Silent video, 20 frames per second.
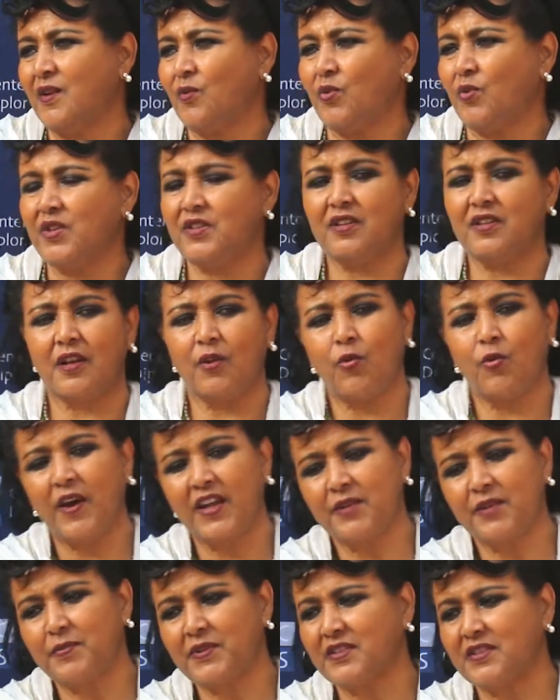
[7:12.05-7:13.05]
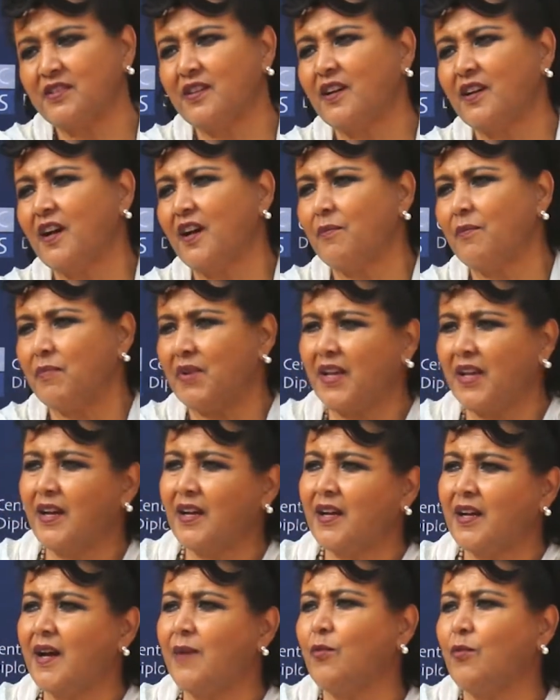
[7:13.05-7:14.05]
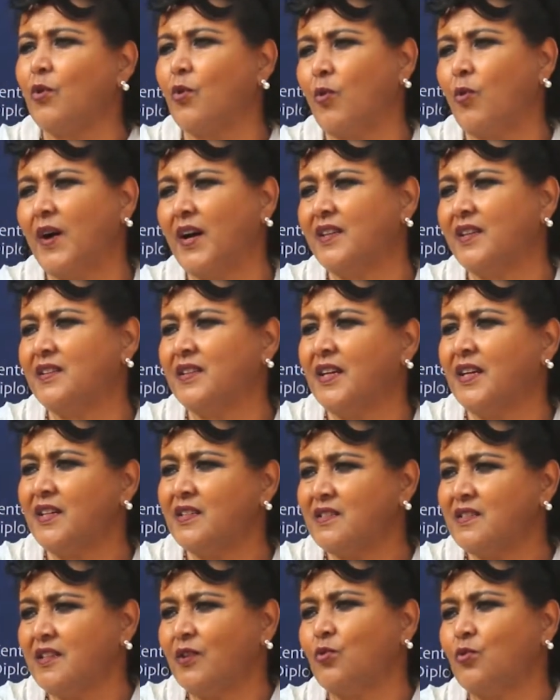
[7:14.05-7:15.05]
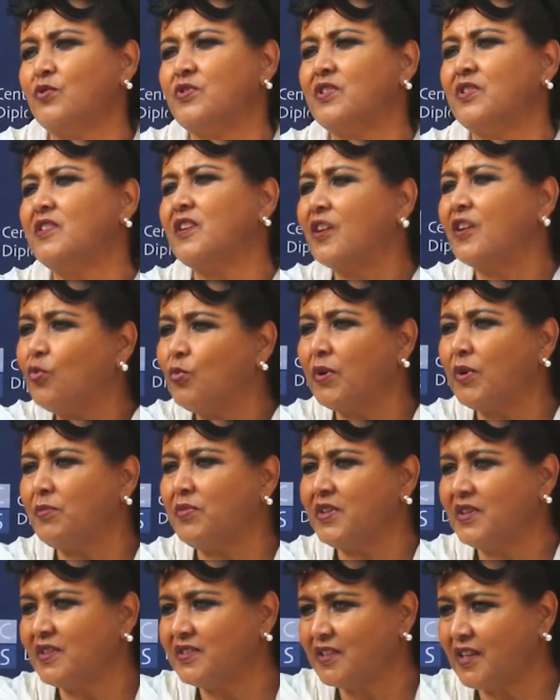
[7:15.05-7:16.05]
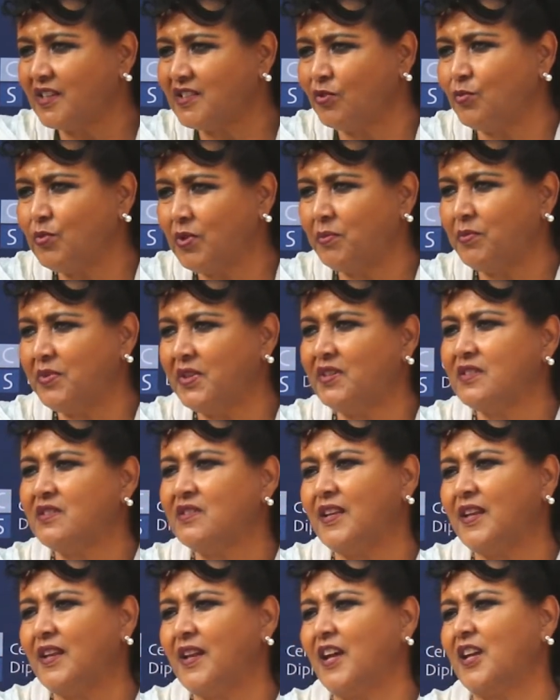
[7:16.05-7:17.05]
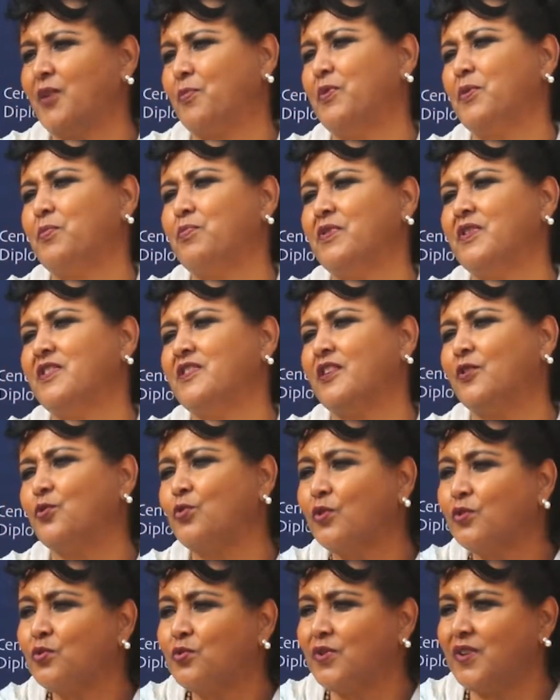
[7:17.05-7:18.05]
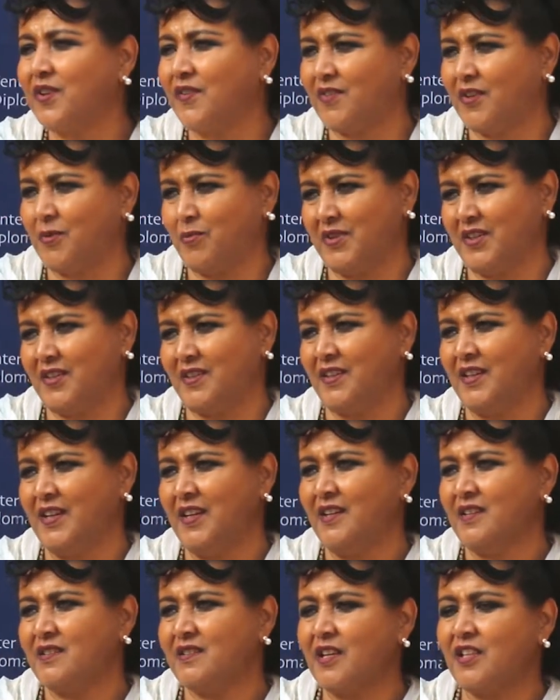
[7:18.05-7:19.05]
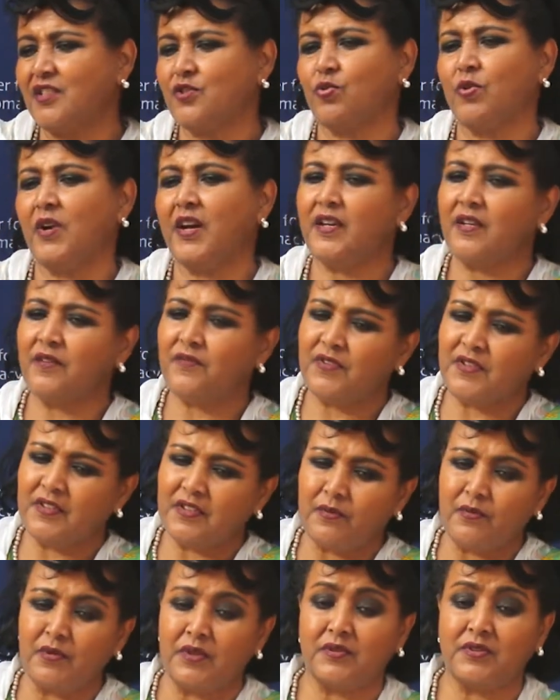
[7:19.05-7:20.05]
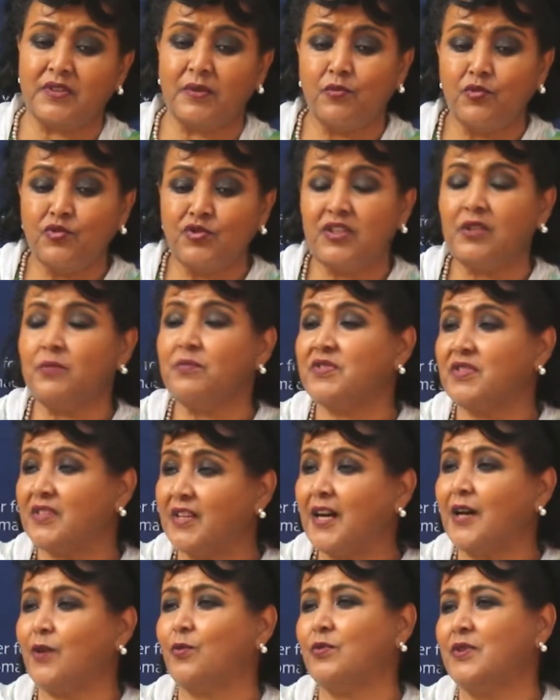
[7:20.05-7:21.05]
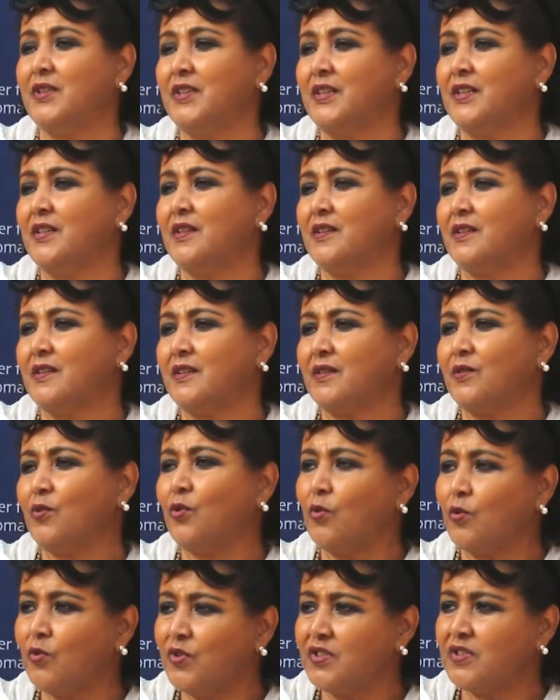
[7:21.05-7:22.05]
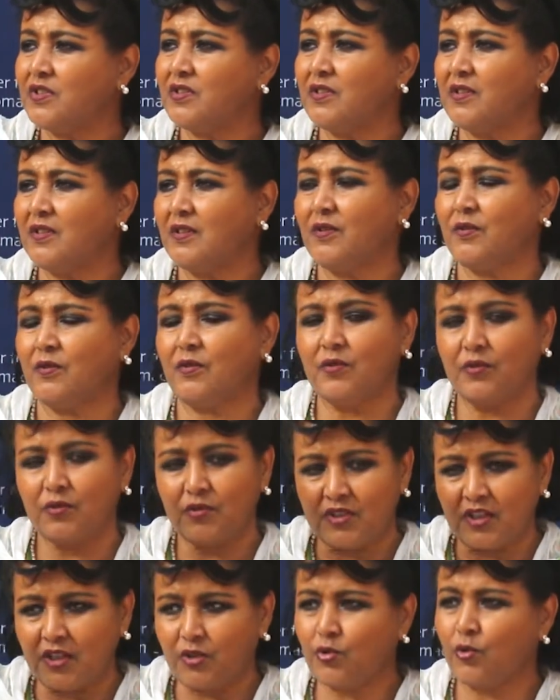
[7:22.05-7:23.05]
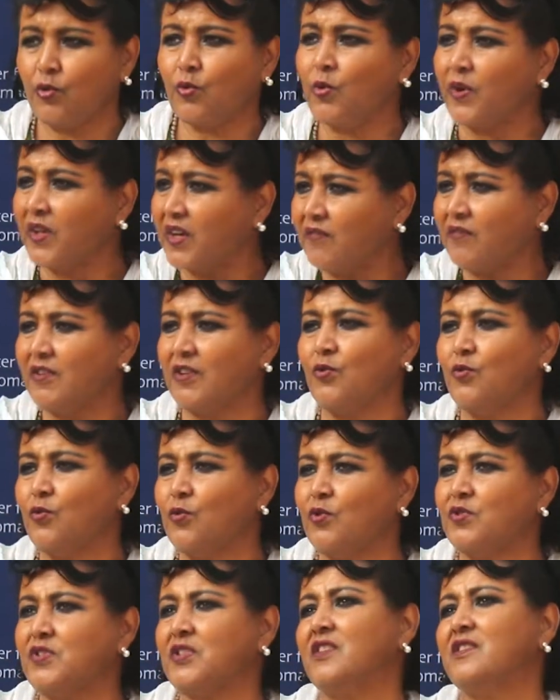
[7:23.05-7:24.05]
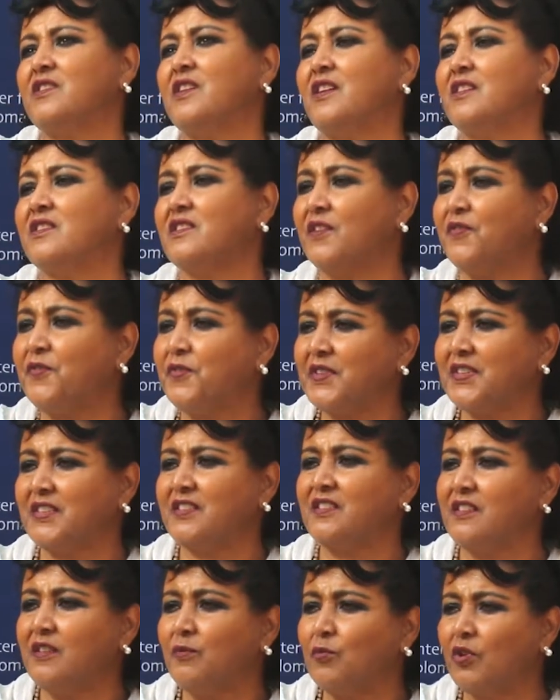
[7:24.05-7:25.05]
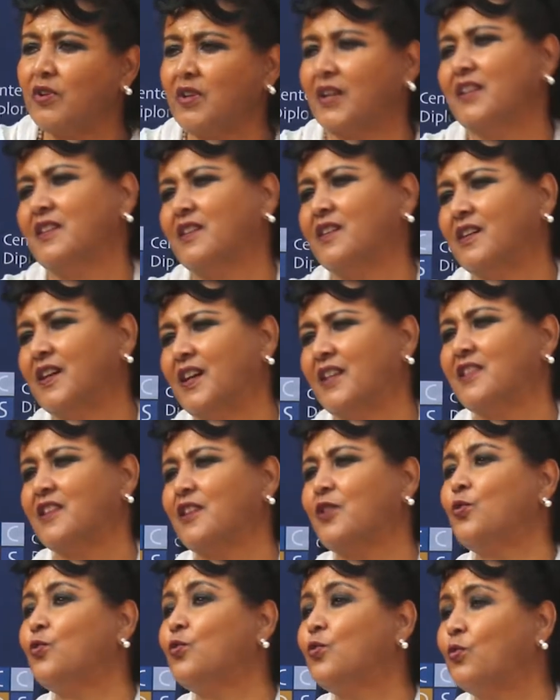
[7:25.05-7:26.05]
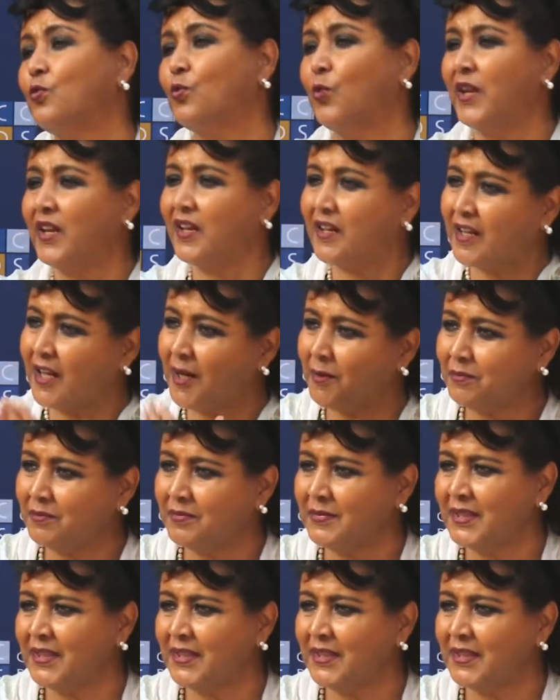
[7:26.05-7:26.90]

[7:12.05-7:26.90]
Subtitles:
Whether a white person come, black come, or what, they consider human beings as human beings, they like people, they talk to everybody. That's why even the Muslims now always they talk wherever you go, they say it's the first democratic country who welcome